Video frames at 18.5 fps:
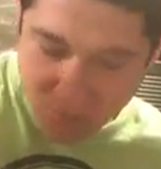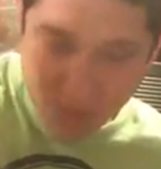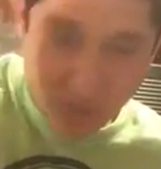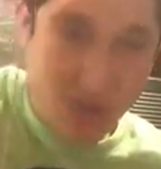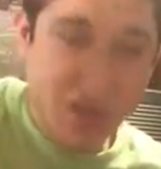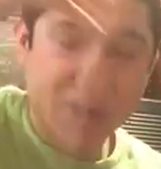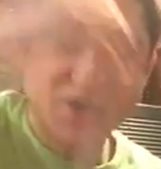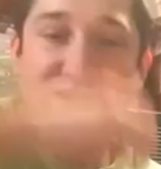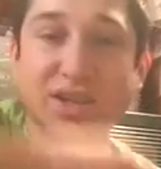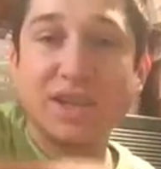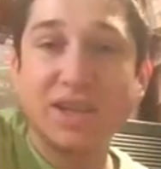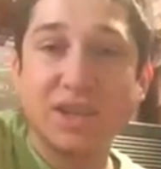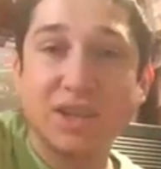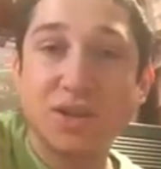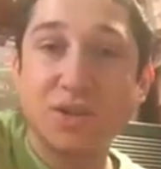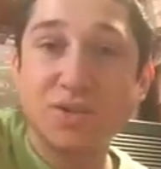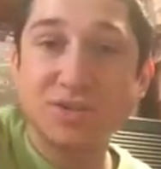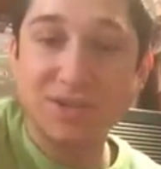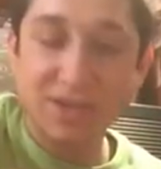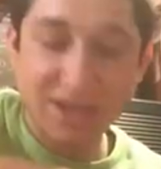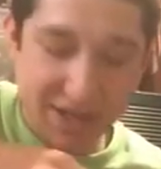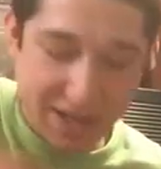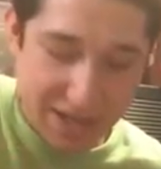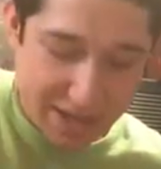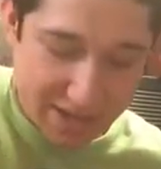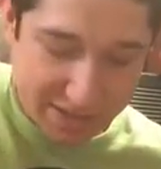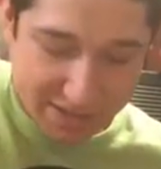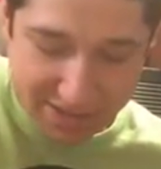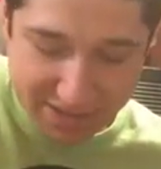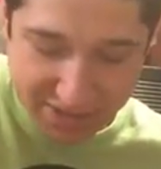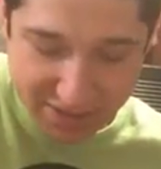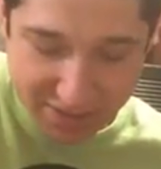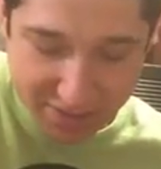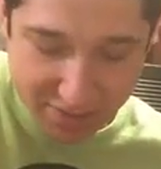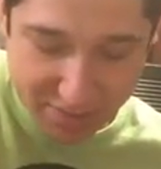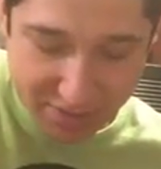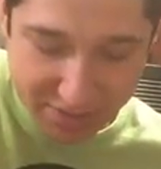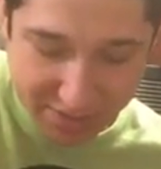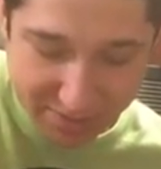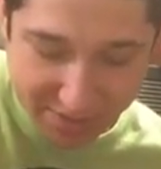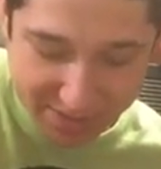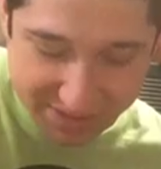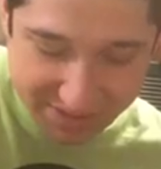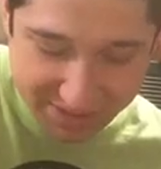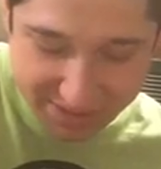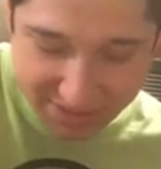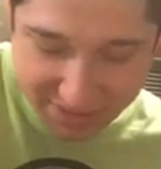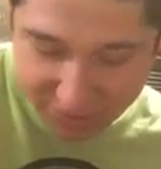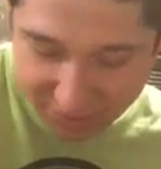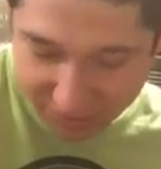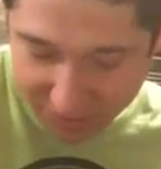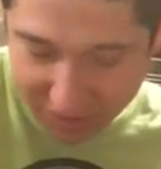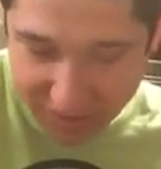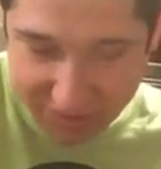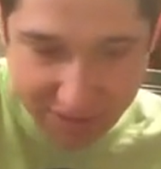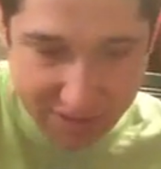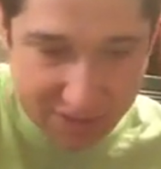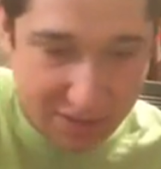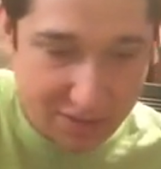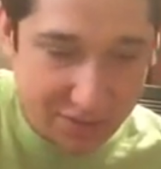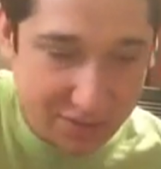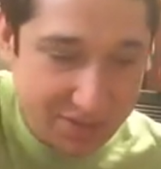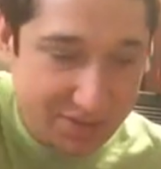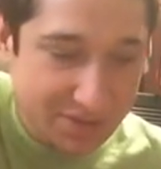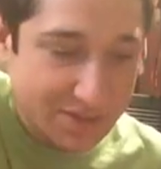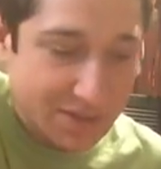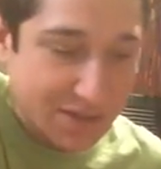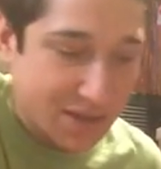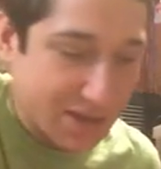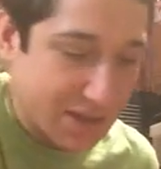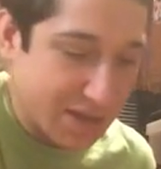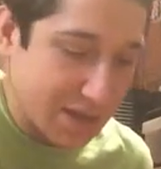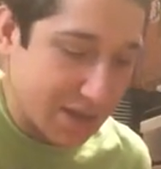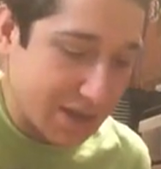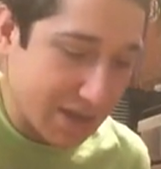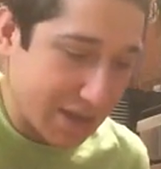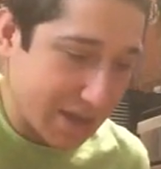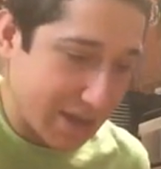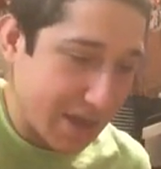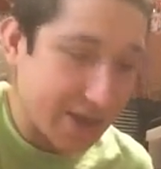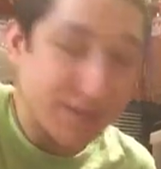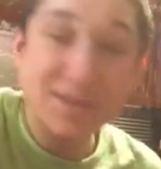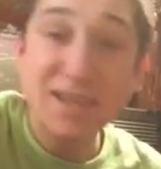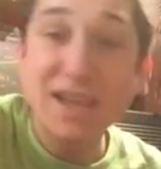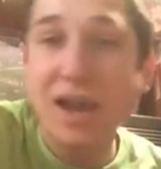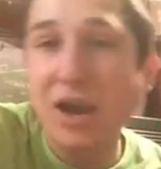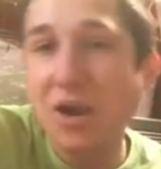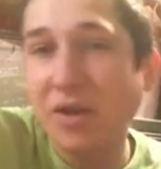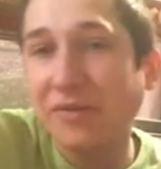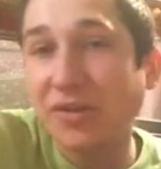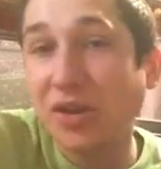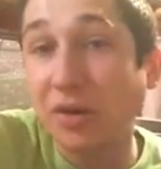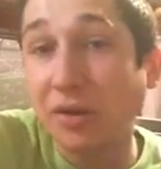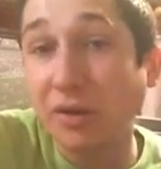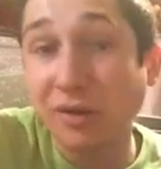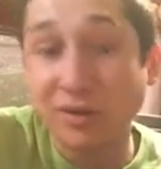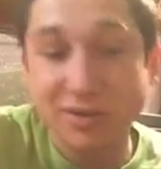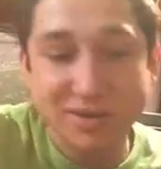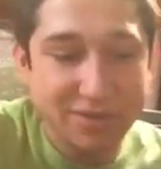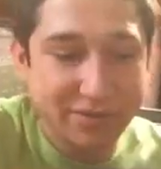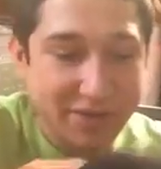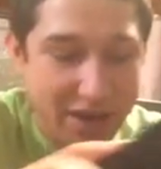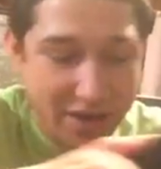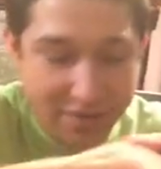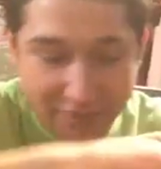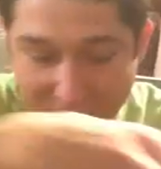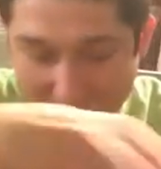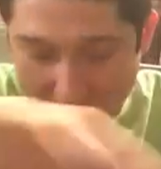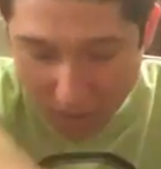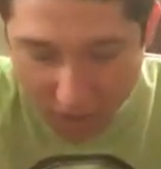We're actually getting close to the end here, but let me see what else I have. See, I don't even know all the stuff I have.